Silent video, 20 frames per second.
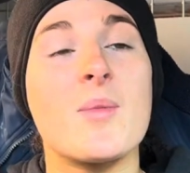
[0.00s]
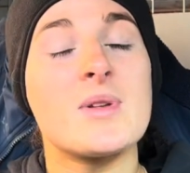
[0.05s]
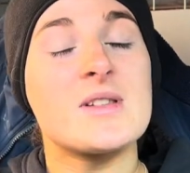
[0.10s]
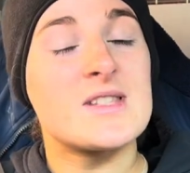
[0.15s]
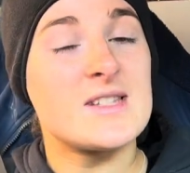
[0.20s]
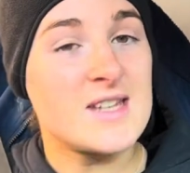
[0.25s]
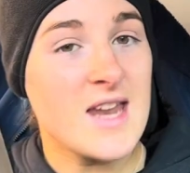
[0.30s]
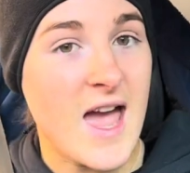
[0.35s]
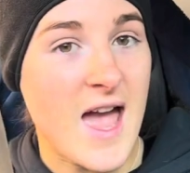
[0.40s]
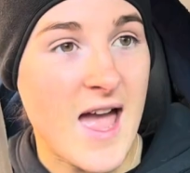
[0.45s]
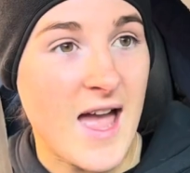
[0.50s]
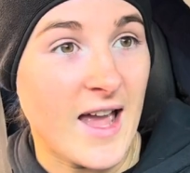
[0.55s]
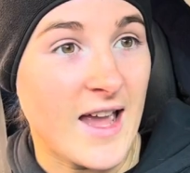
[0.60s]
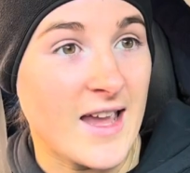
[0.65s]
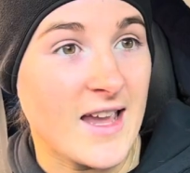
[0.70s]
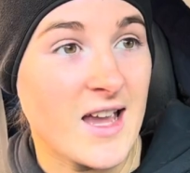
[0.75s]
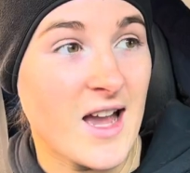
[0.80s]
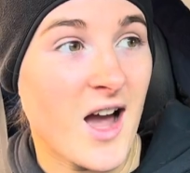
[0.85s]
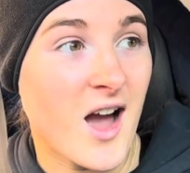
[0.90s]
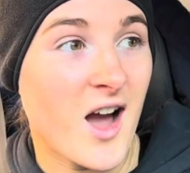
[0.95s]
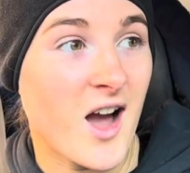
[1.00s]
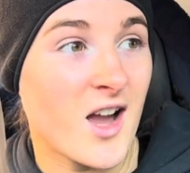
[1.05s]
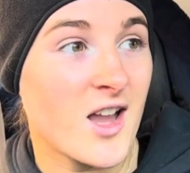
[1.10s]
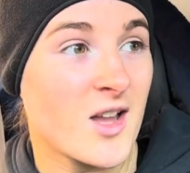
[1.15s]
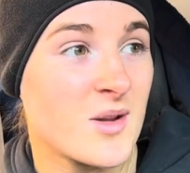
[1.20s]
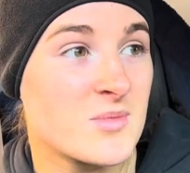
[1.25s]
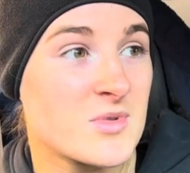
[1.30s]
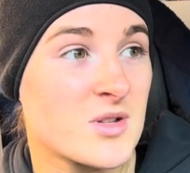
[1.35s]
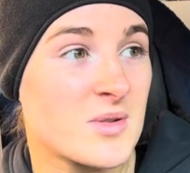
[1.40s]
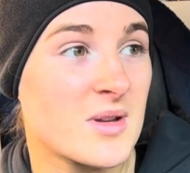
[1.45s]
Today I
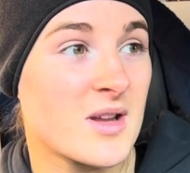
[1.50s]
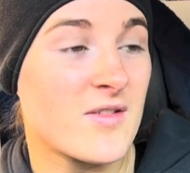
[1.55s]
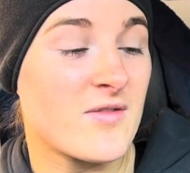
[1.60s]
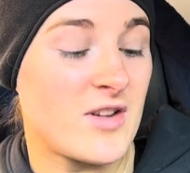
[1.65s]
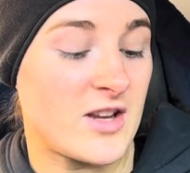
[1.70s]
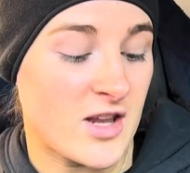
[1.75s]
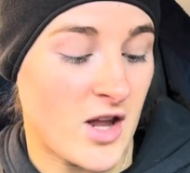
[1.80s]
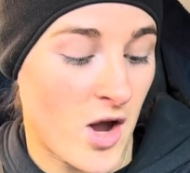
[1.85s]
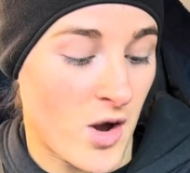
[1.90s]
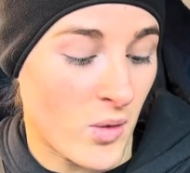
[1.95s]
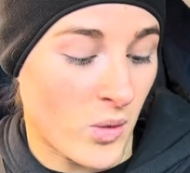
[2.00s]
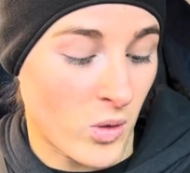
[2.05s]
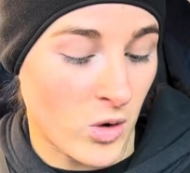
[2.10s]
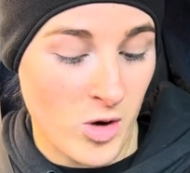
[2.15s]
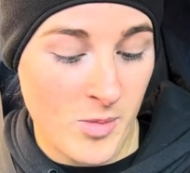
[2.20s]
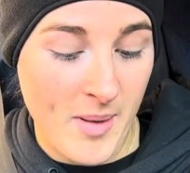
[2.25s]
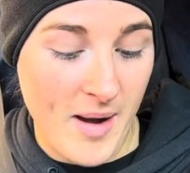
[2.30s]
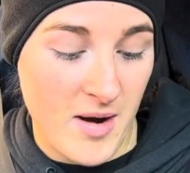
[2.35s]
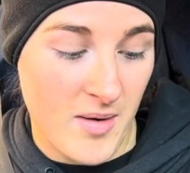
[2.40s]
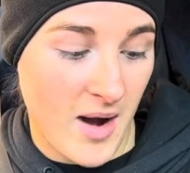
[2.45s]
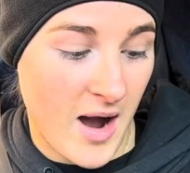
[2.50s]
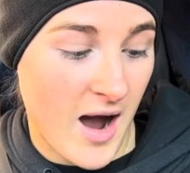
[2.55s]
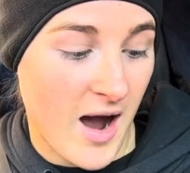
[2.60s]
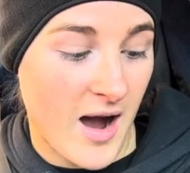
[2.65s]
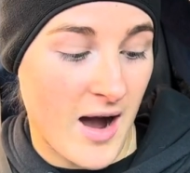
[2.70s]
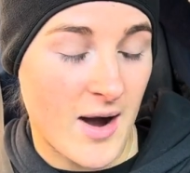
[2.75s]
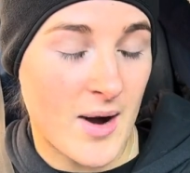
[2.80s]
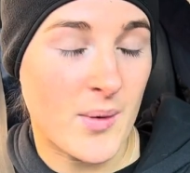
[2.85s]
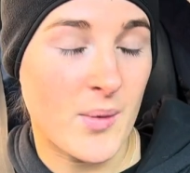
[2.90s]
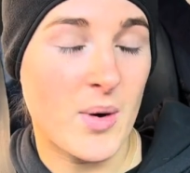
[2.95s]
am doing a video all about
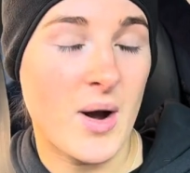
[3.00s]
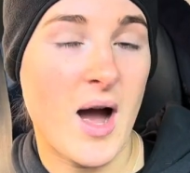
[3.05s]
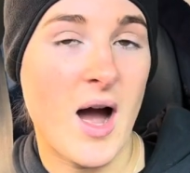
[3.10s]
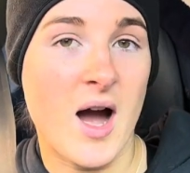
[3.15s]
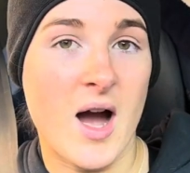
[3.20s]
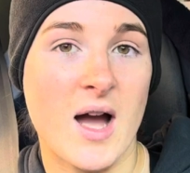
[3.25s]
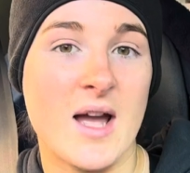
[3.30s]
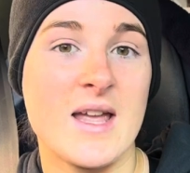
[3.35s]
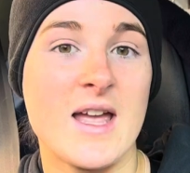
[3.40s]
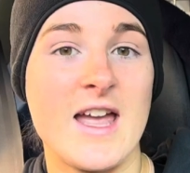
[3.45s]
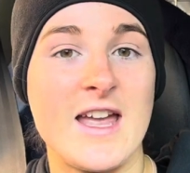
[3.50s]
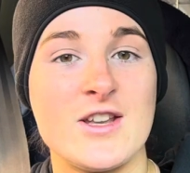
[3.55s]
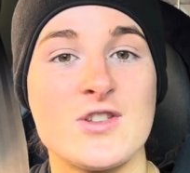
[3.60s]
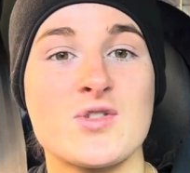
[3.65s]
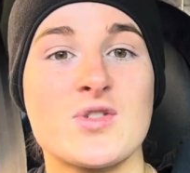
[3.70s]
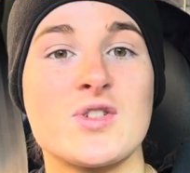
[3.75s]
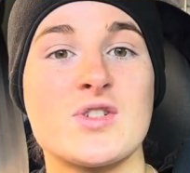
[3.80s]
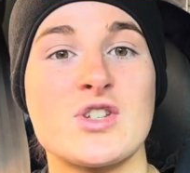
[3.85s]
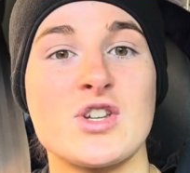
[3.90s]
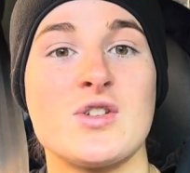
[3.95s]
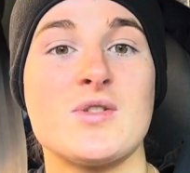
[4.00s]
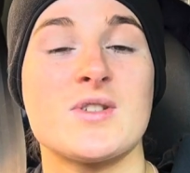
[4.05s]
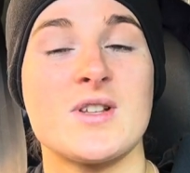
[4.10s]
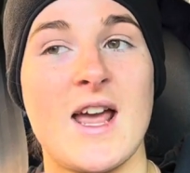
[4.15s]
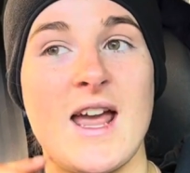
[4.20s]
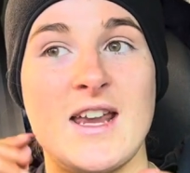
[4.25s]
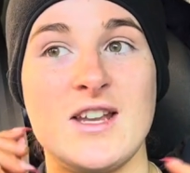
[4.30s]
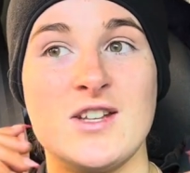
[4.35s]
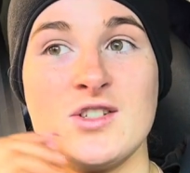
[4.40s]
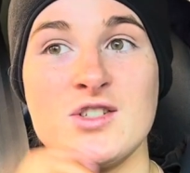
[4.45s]
how I introduce
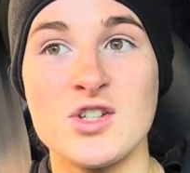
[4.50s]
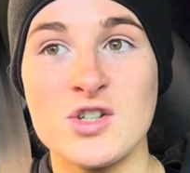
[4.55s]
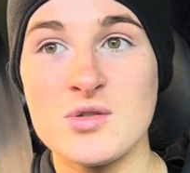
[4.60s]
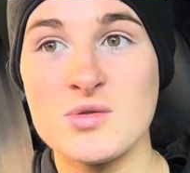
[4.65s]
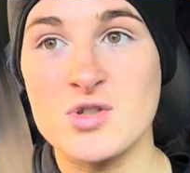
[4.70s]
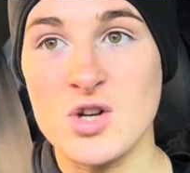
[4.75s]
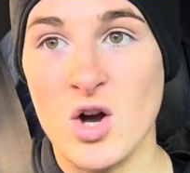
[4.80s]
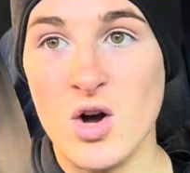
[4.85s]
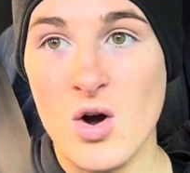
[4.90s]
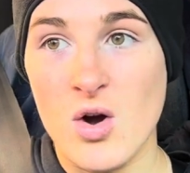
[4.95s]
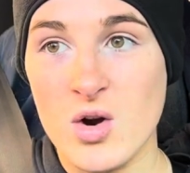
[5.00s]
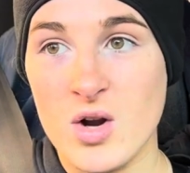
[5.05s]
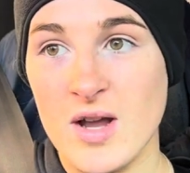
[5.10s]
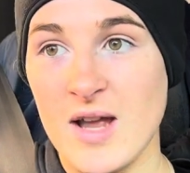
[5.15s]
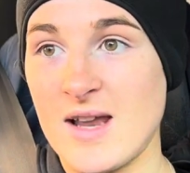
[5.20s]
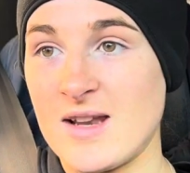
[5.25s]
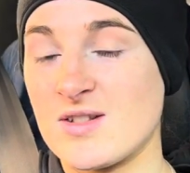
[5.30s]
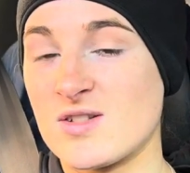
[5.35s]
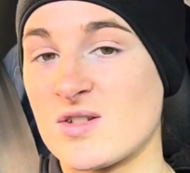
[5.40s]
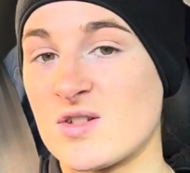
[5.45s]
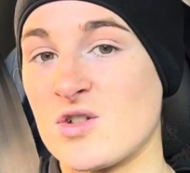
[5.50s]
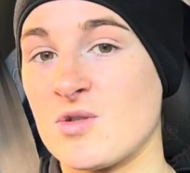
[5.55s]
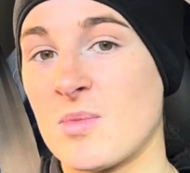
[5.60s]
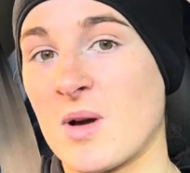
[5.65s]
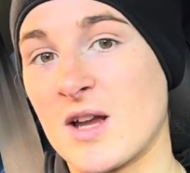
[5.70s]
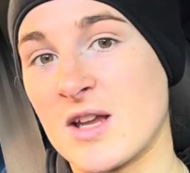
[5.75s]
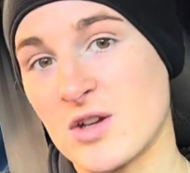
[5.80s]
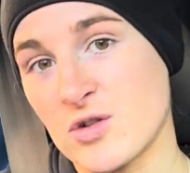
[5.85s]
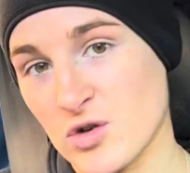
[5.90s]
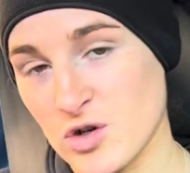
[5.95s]
a new dog into
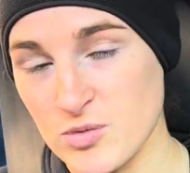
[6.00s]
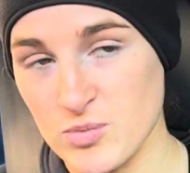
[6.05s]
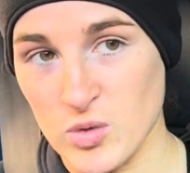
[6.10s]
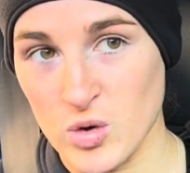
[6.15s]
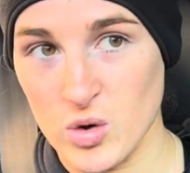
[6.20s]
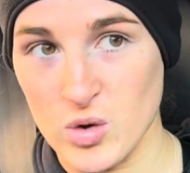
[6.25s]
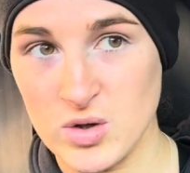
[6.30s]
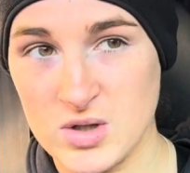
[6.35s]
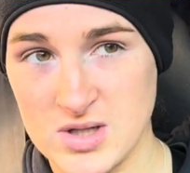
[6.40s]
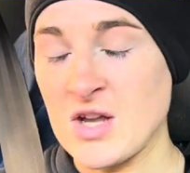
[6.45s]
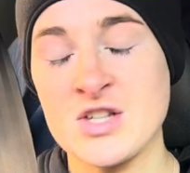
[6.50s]
my group walks.